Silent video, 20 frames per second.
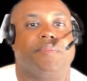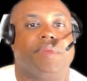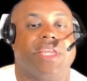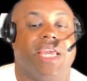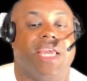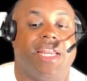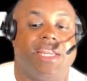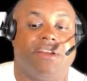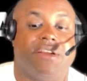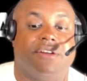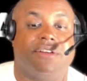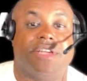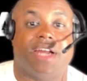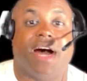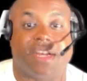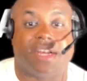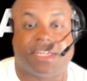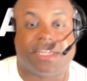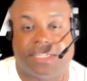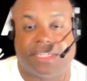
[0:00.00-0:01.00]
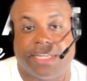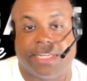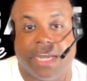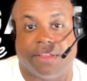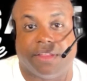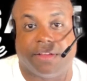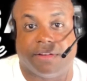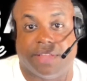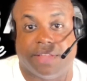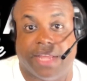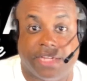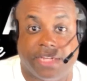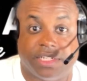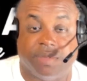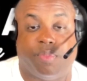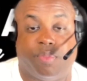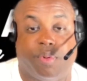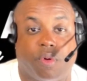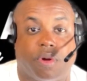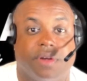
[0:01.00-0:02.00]
Getting your docs together, that's
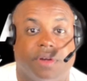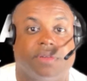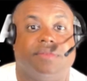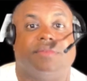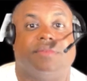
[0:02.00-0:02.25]
important,